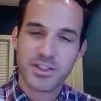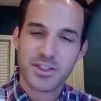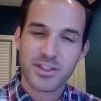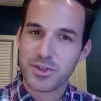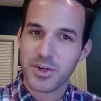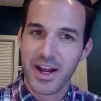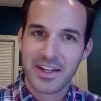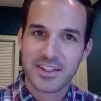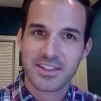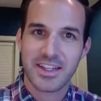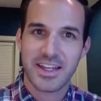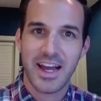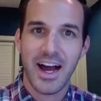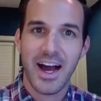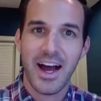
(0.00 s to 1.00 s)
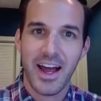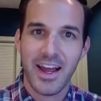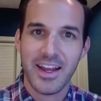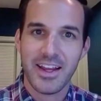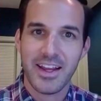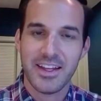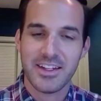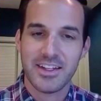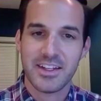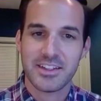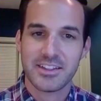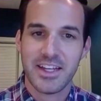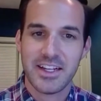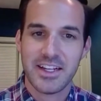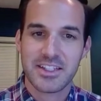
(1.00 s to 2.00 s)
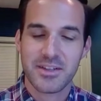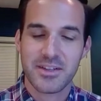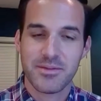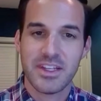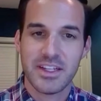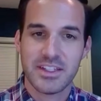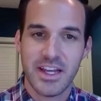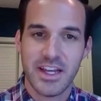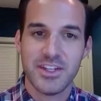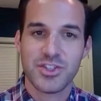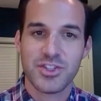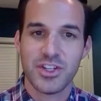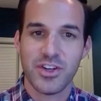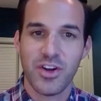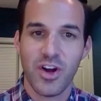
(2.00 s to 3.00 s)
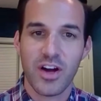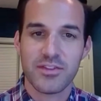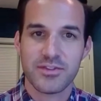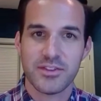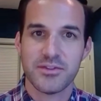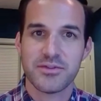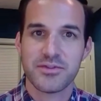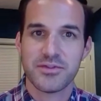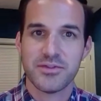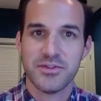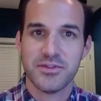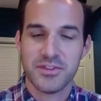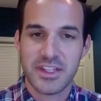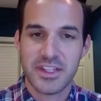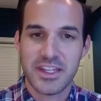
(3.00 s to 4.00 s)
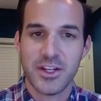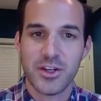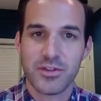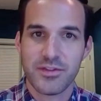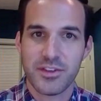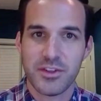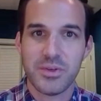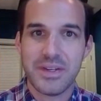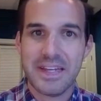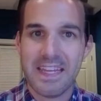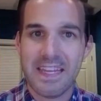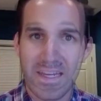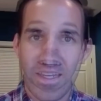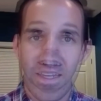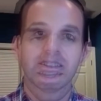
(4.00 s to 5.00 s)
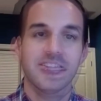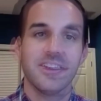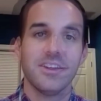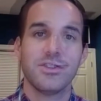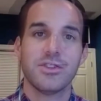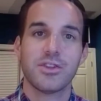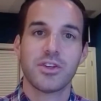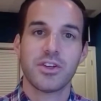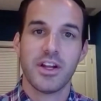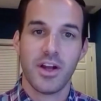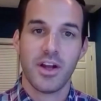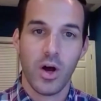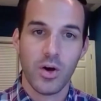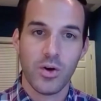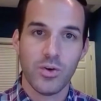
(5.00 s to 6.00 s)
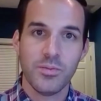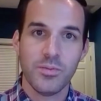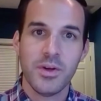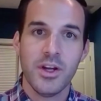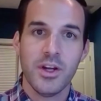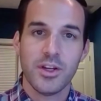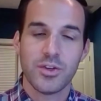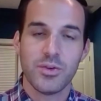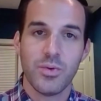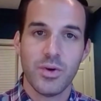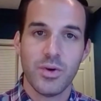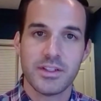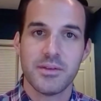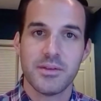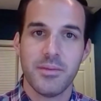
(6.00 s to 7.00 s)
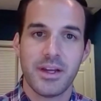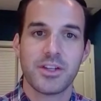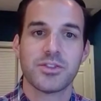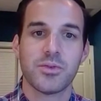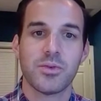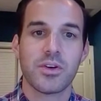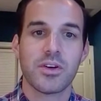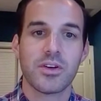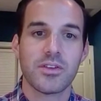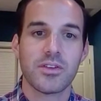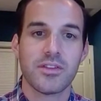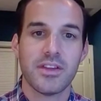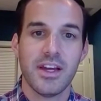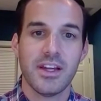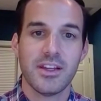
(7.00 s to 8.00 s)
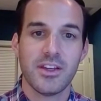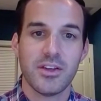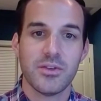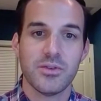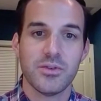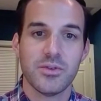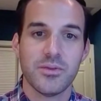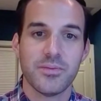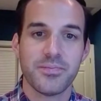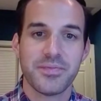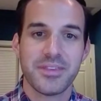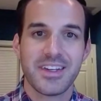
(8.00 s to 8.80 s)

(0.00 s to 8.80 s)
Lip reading: detracts the eye, and it takes some of the attention off of the interviewee. Since you're at home, you want to make sure that you